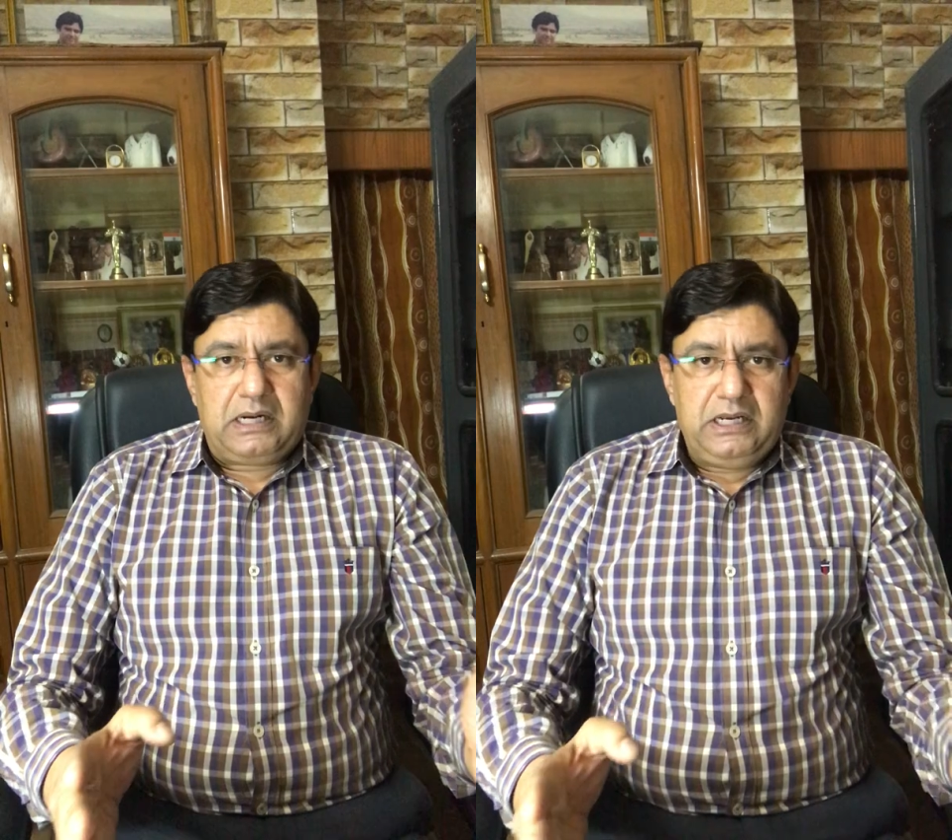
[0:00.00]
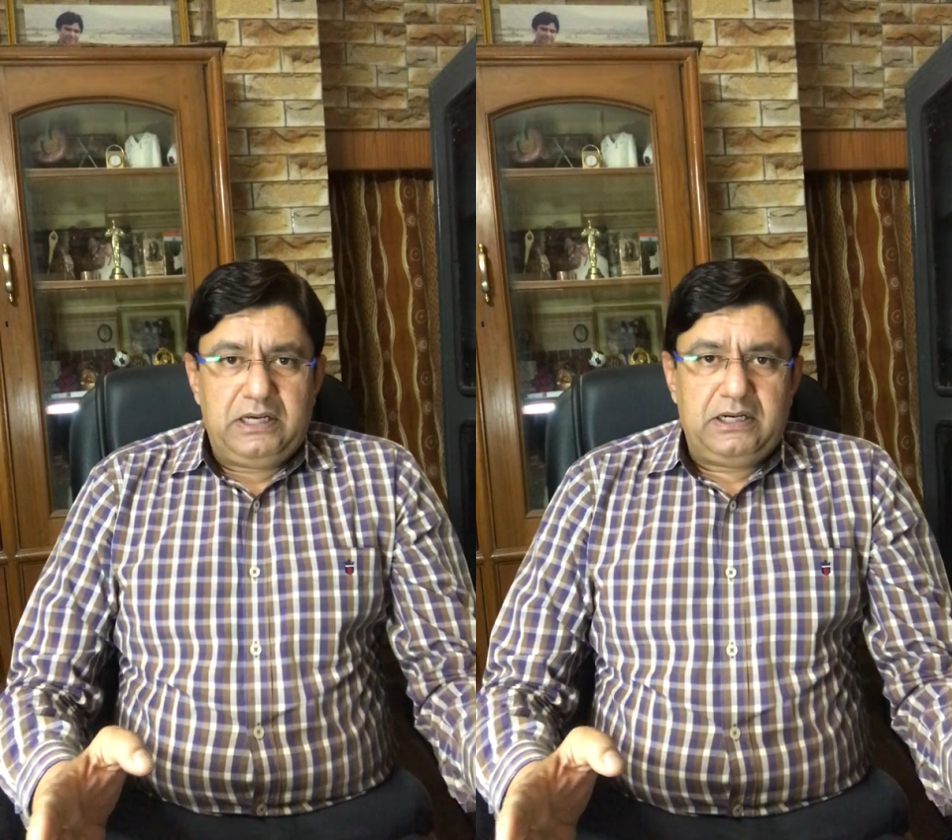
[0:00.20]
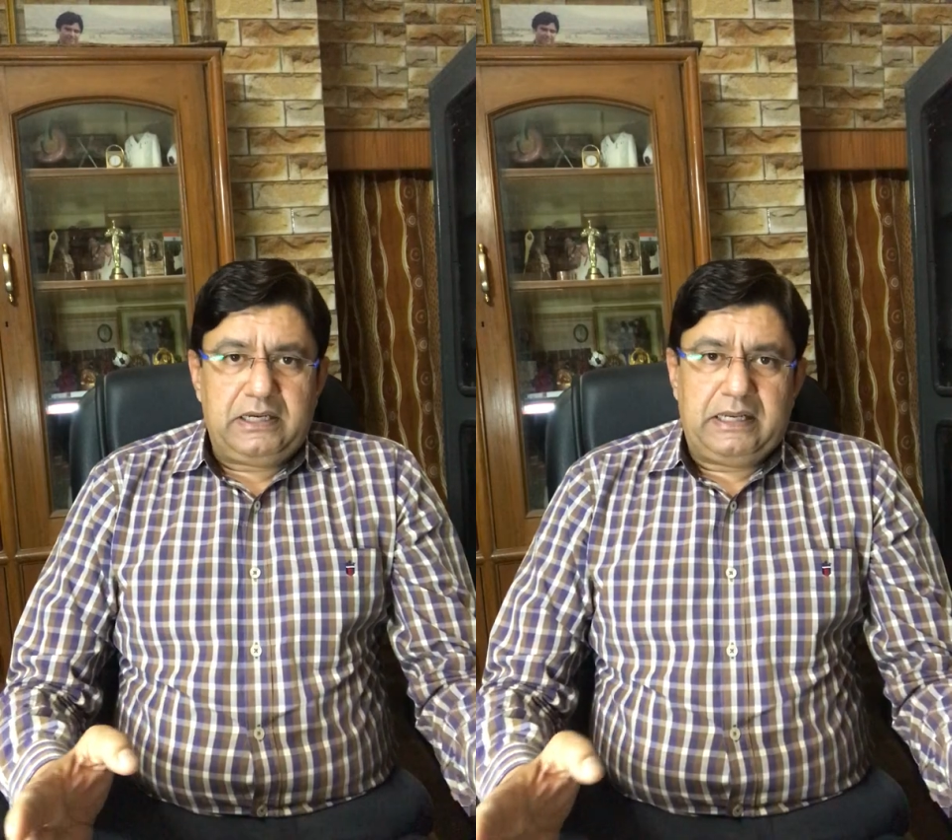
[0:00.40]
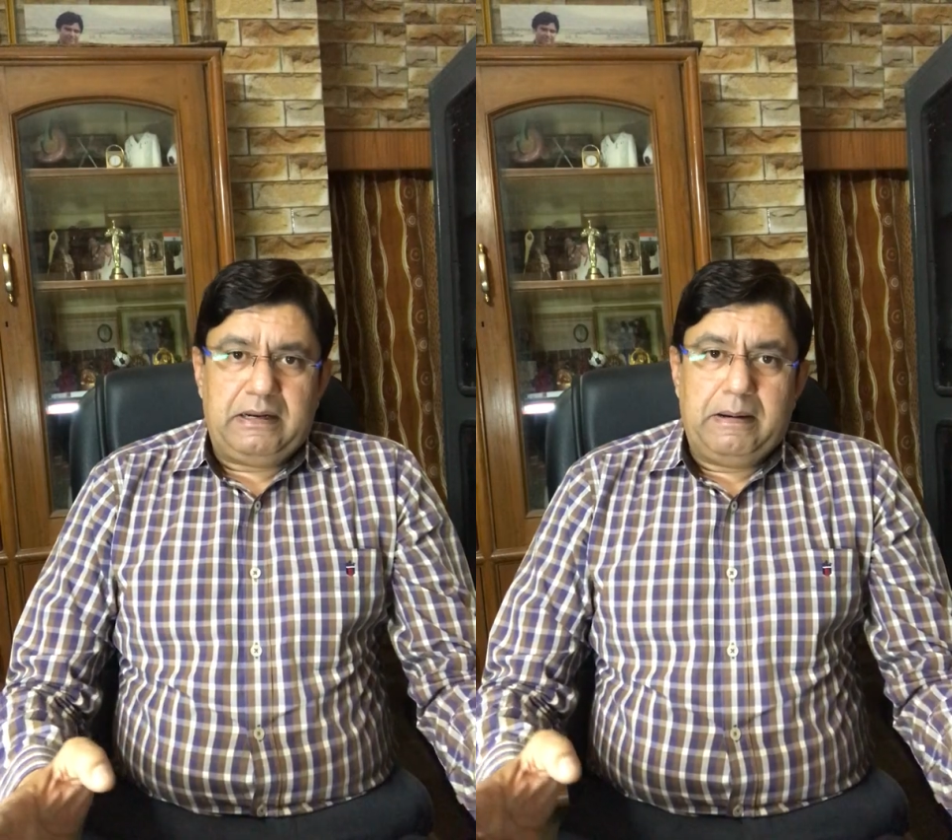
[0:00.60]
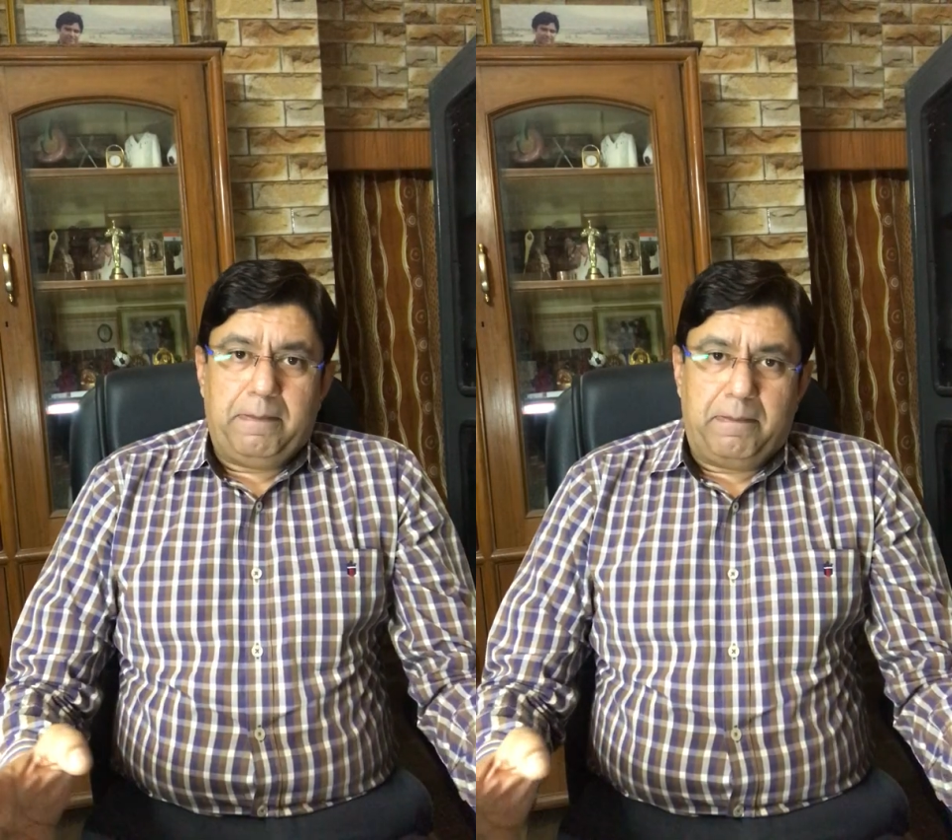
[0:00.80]
clear
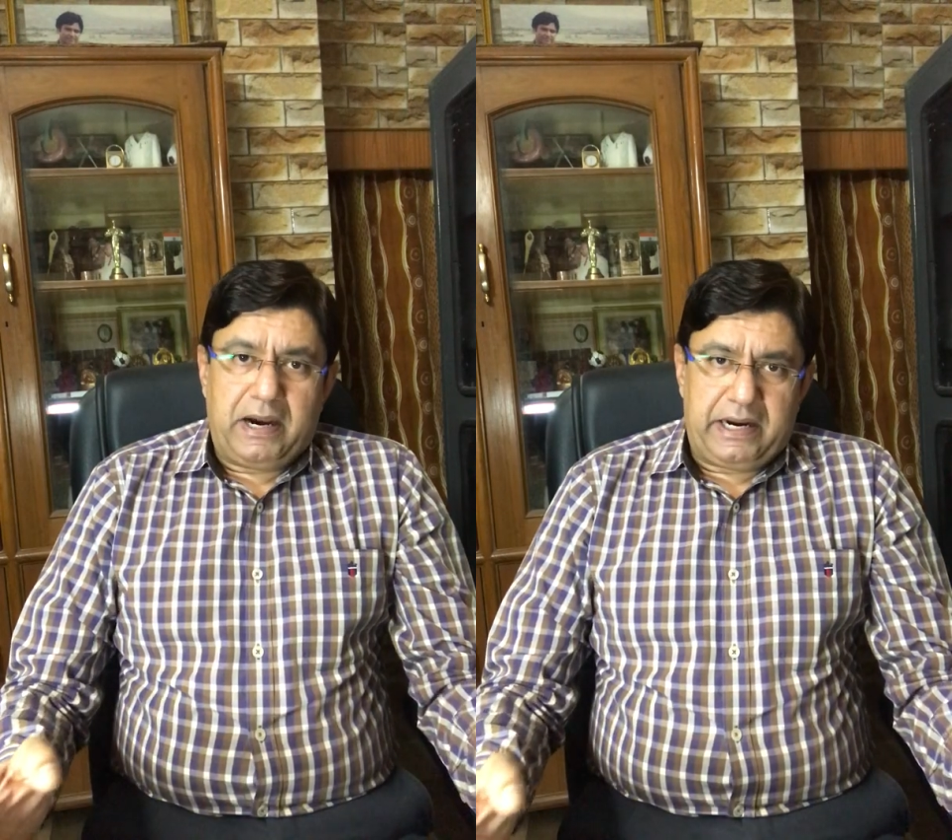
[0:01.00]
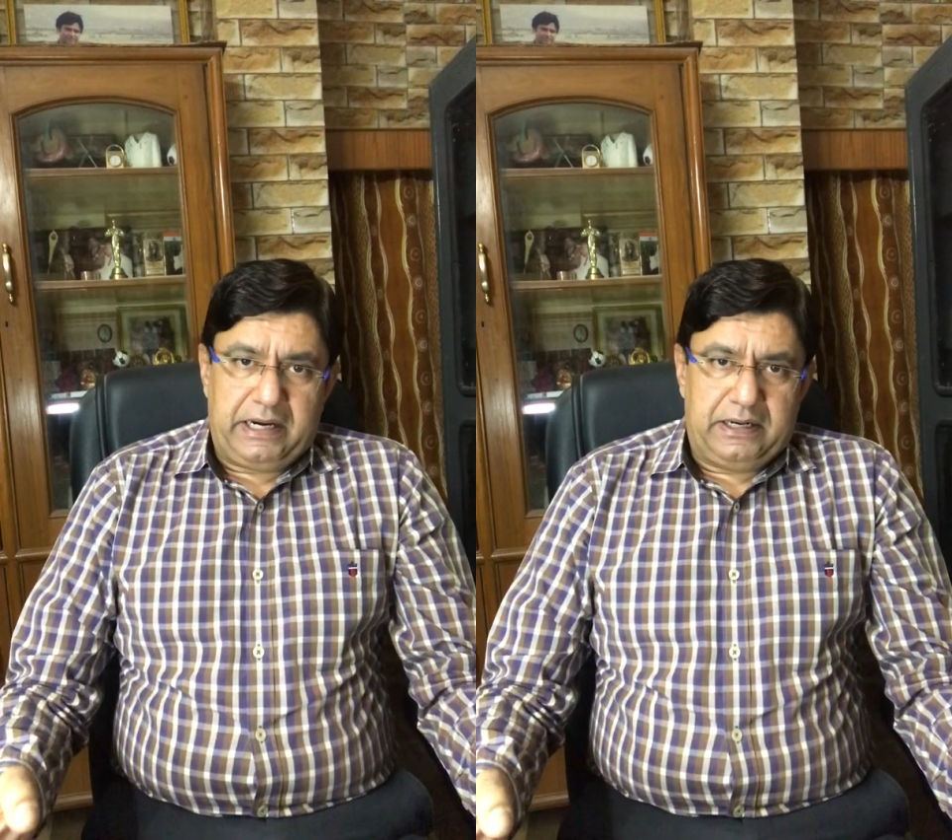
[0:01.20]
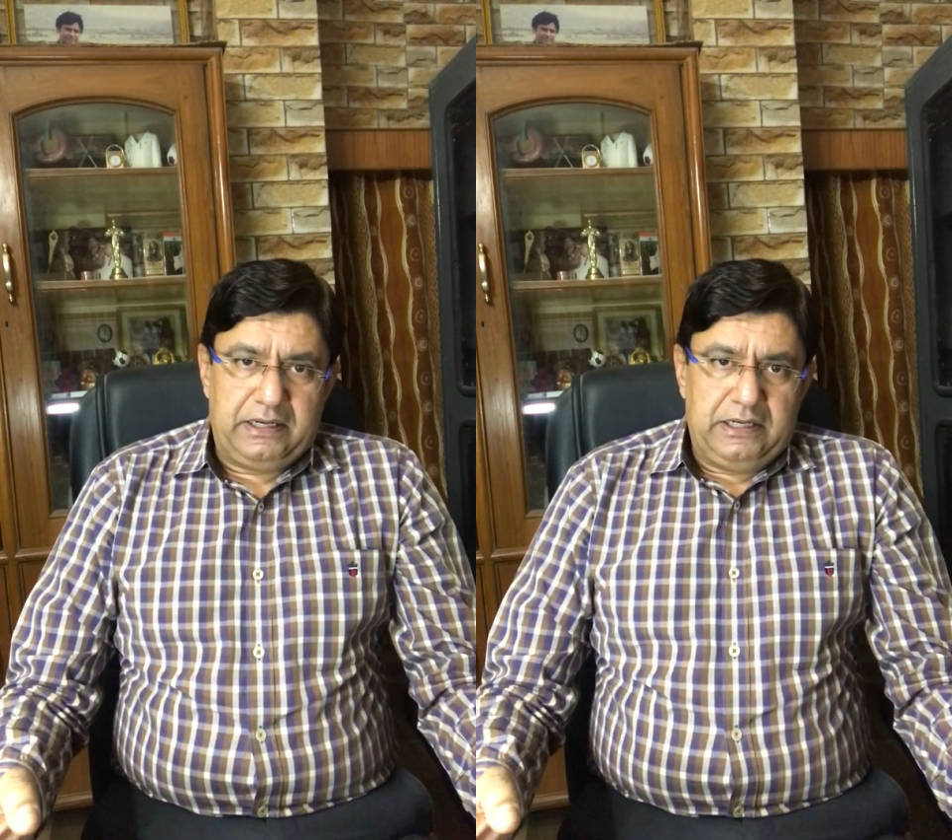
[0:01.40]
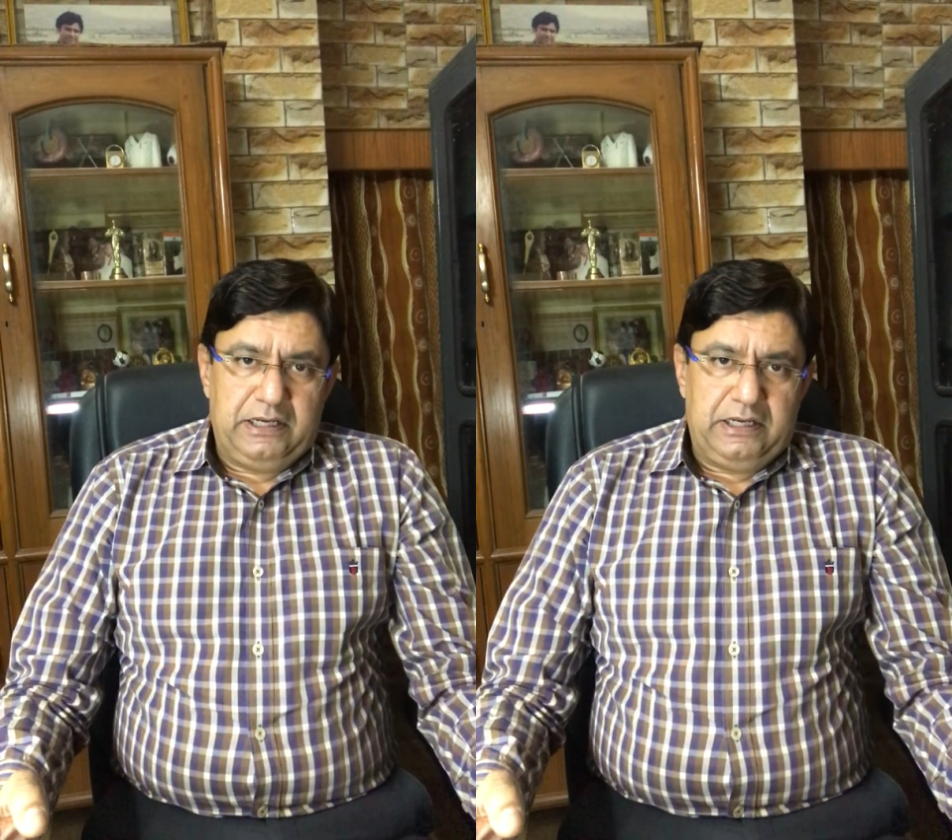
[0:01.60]
in mind.